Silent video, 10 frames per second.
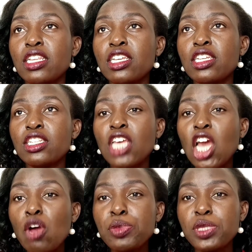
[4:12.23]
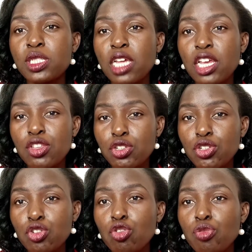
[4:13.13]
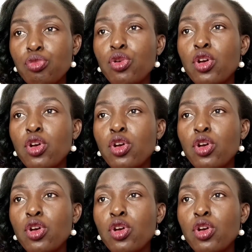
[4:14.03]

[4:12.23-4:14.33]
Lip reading: it helps YouTube